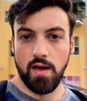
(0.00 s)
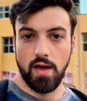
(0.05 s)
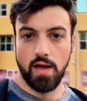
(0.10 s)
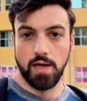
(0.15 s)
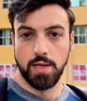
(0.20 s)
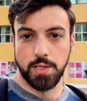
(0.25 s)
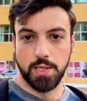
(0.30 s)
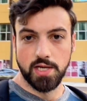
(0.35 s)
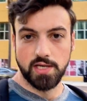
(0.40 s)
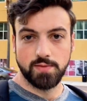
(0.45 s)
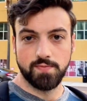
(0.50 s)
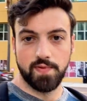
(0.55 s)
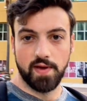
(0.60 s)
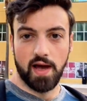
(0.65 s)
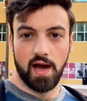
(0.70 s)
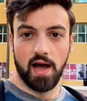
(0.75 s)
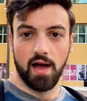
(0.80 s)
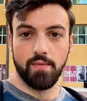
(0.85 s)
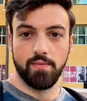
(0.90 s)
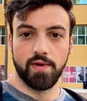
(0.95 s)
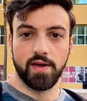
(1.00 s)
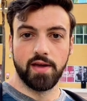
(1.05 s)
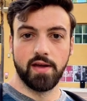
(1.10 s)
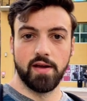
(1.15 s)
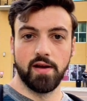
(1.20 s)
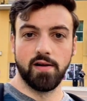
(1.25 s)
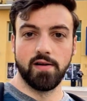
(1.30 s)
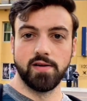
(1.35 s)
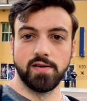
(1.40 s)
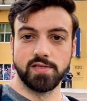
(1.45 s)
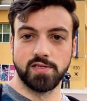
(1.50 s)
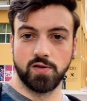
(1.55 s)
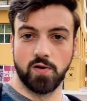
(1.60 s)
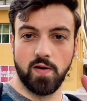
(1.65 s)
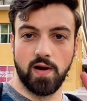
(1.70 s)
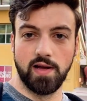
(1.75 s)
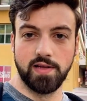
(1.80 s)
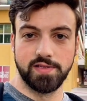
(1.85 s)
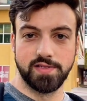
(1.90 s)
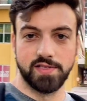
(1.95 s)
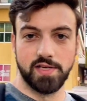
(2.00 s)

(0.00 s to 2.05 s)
And just behind me here is Grand